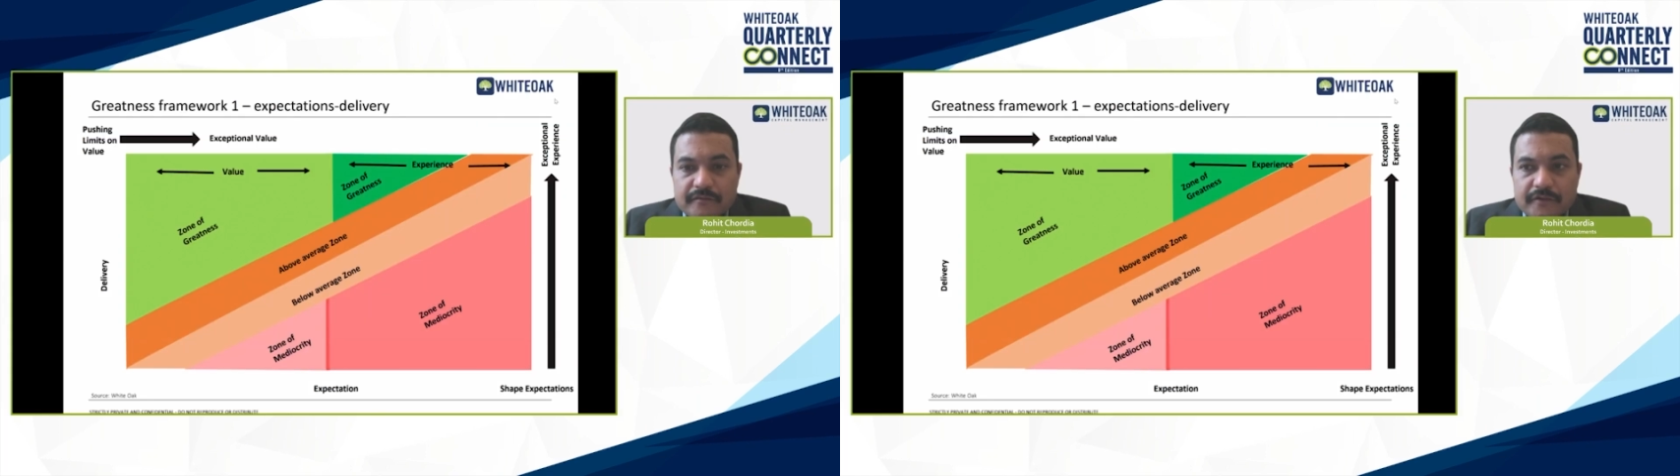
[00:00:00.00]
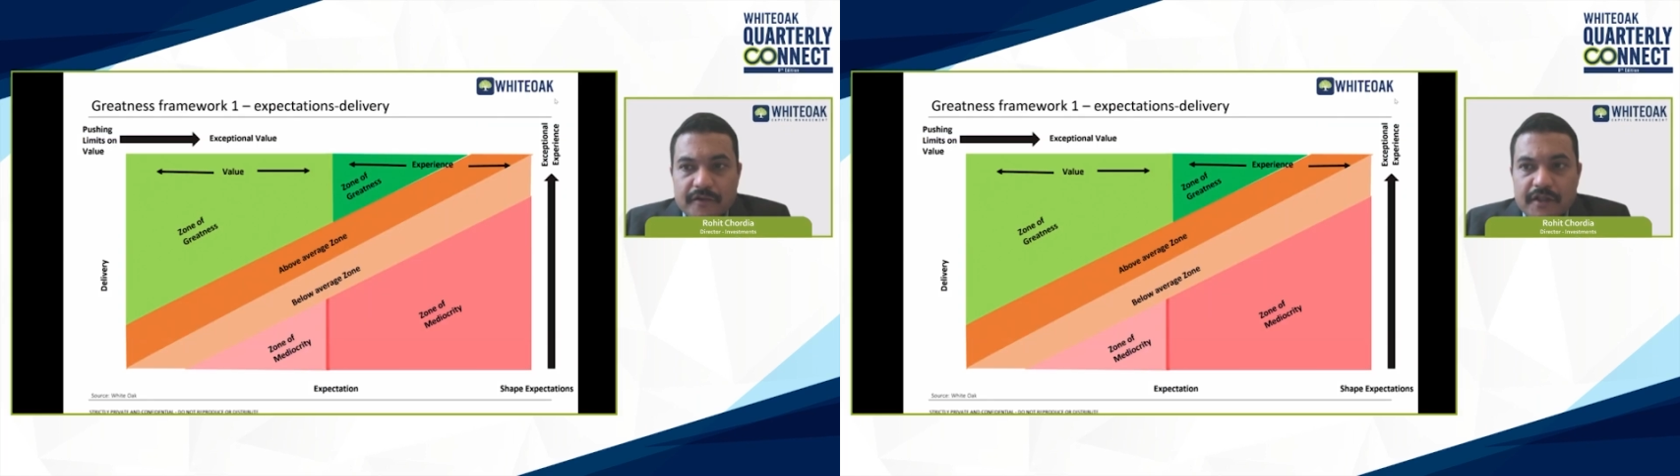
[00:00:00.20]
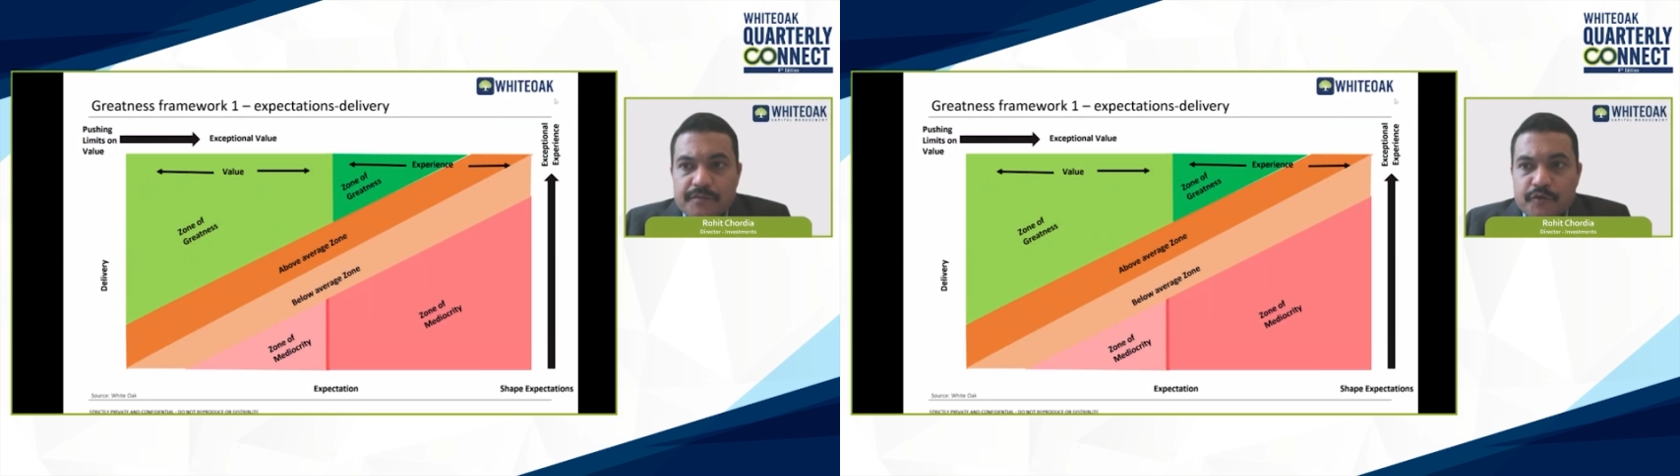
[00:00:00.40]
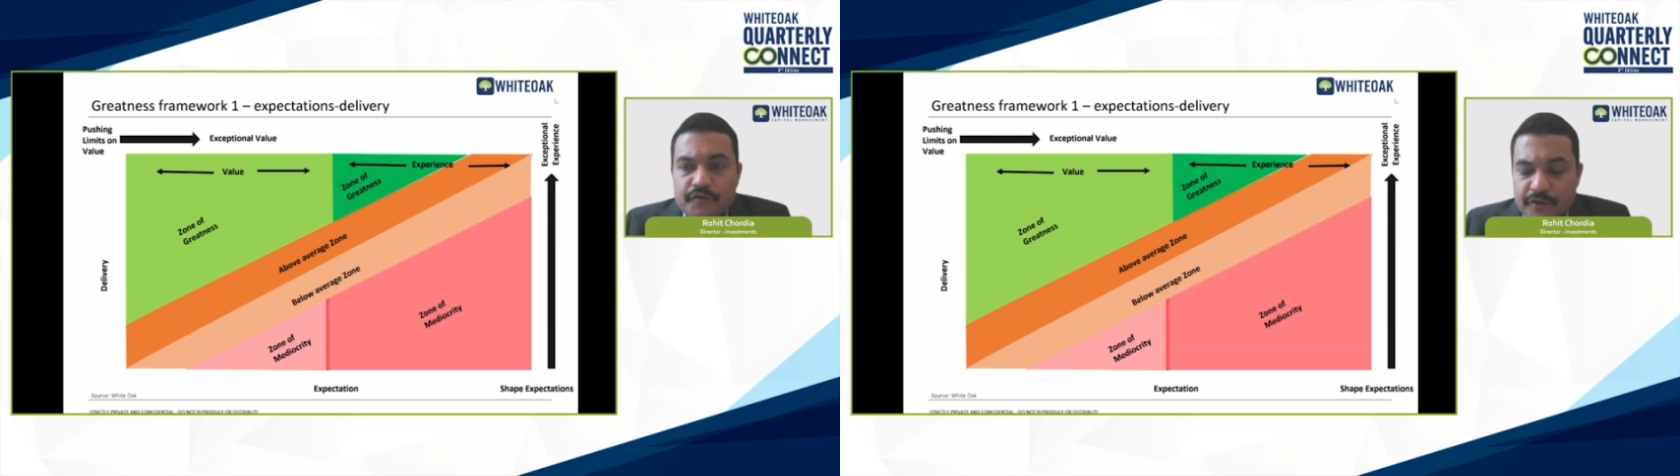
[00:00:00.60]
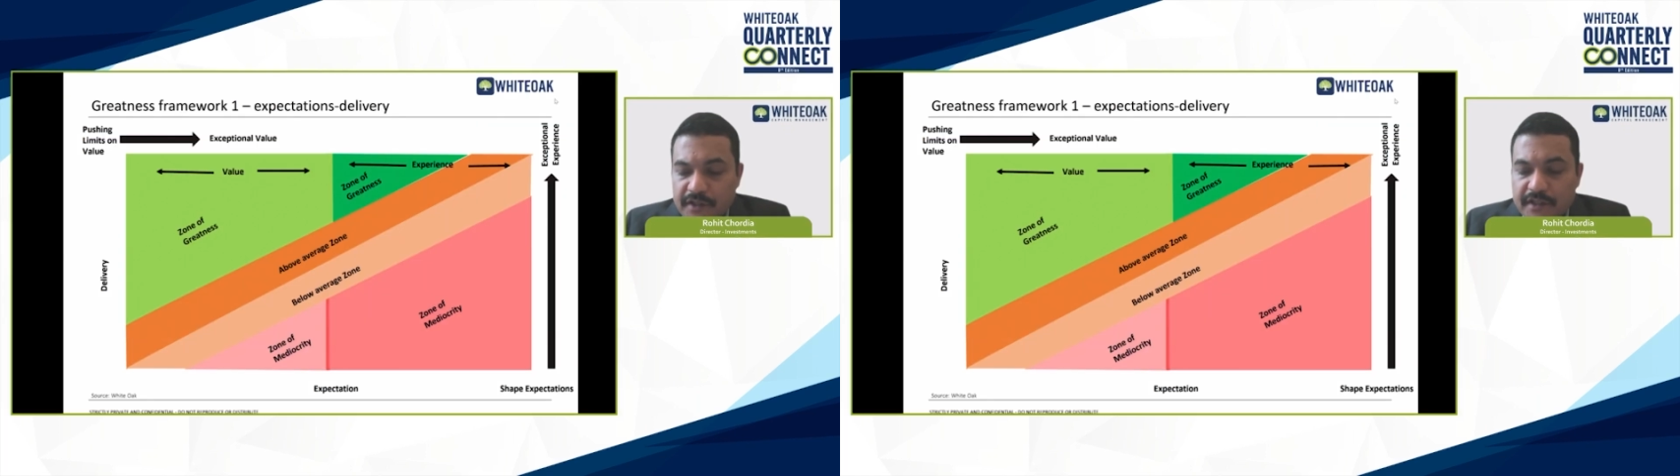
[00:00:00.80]
Let's move
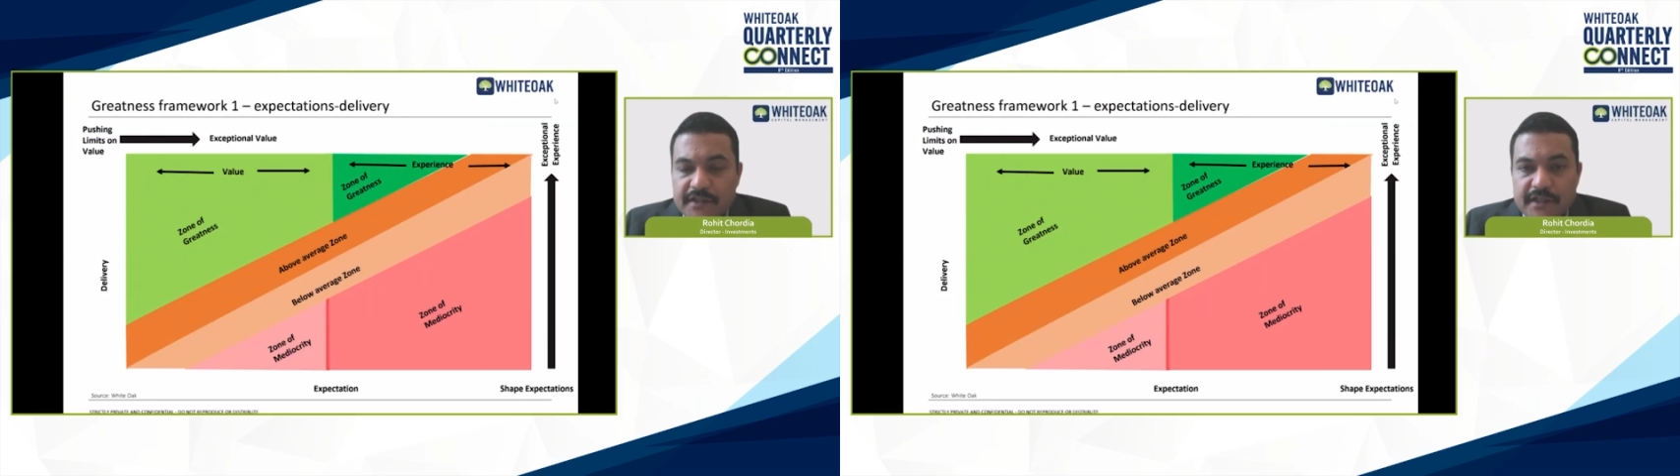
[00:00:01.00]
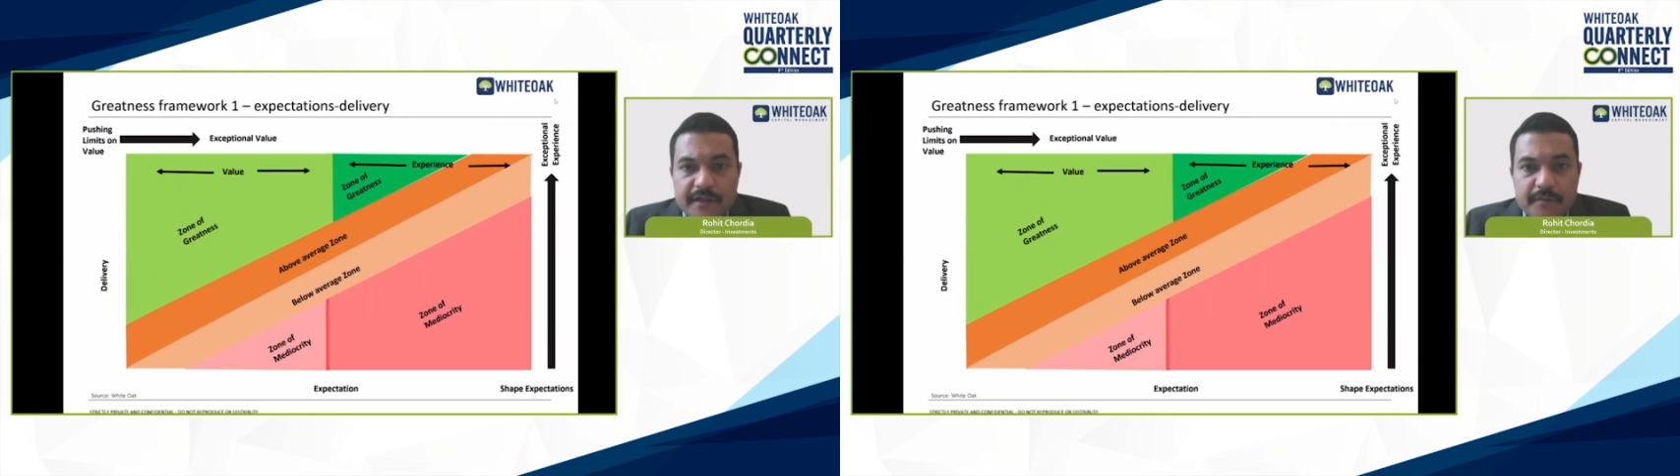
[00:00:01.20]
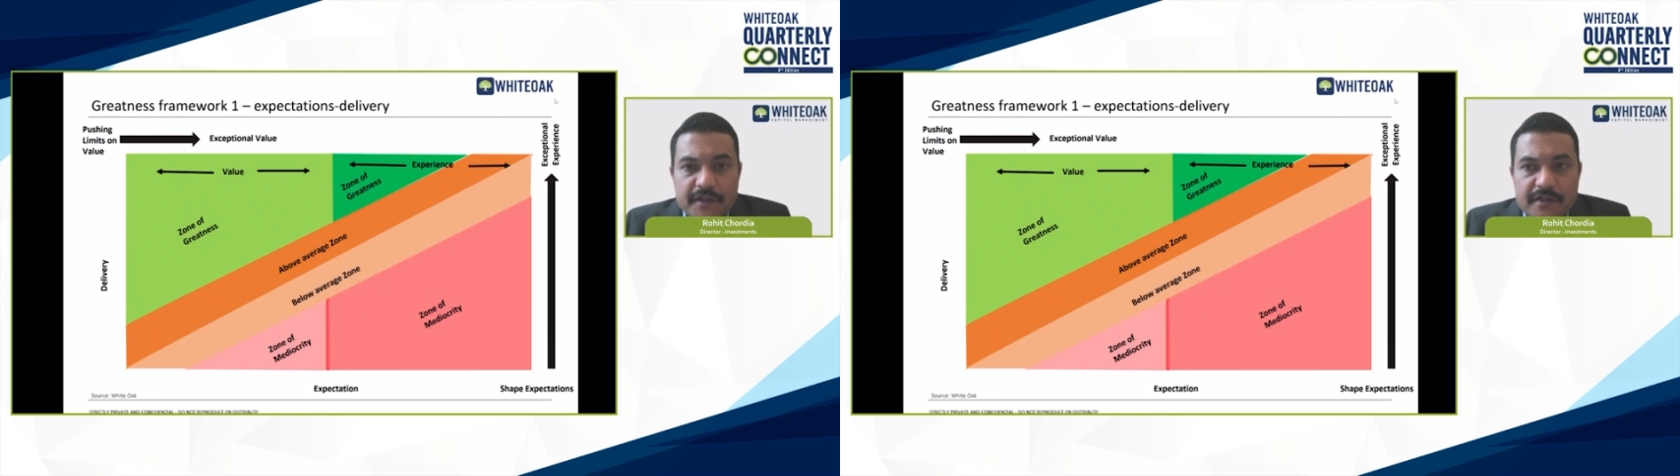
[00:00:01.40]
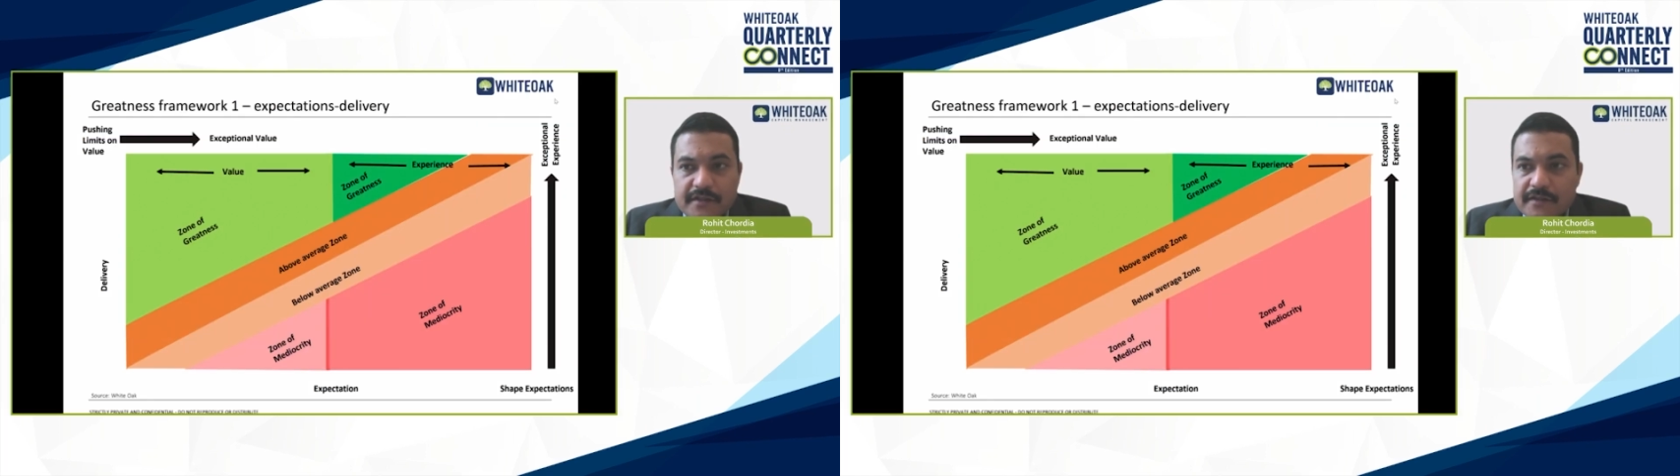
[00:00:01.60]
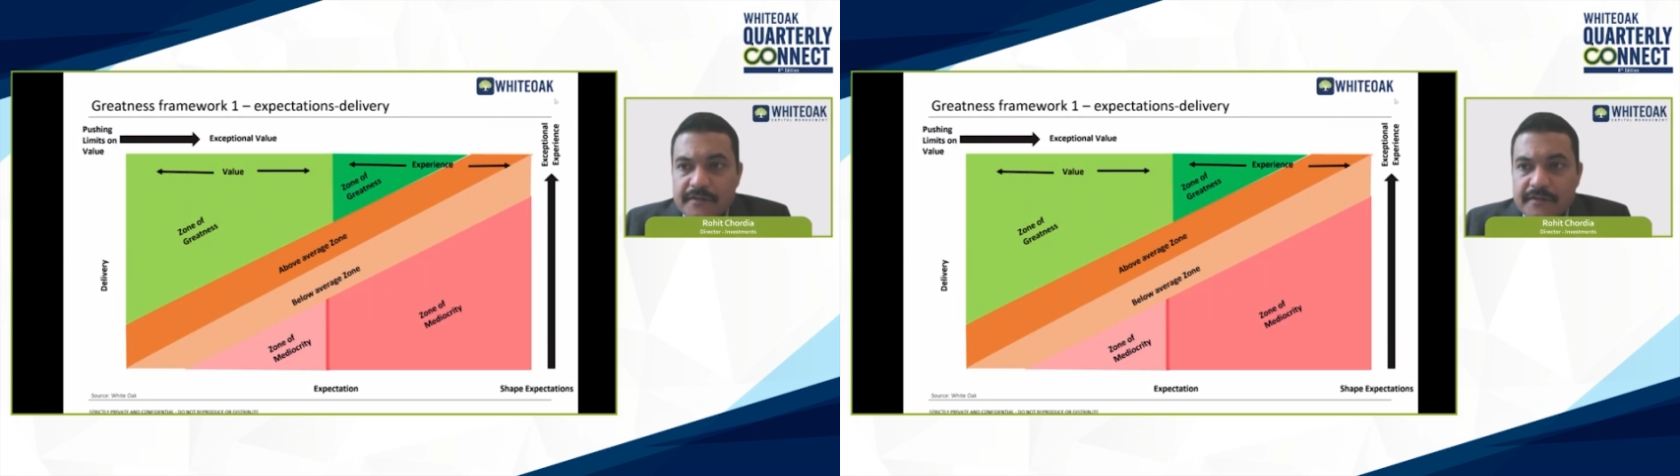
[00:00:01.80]
to the next slide, please.